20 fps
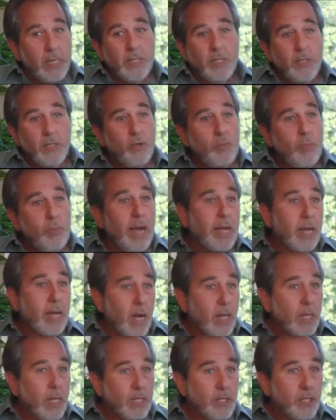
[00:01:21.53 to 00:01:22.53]
The new
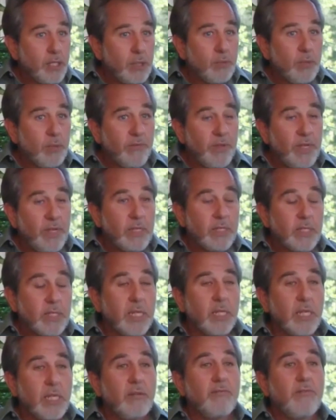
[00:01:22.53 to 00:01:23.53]
biology reveals
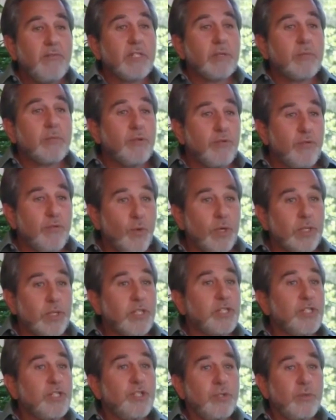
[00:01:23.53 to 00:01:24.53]
that the invisible
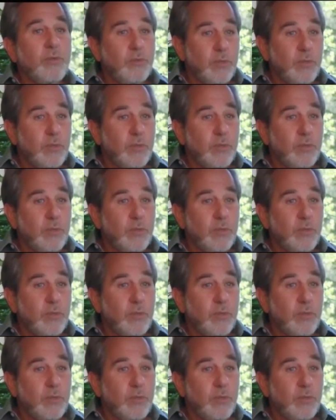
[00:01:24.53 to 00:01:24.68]
forces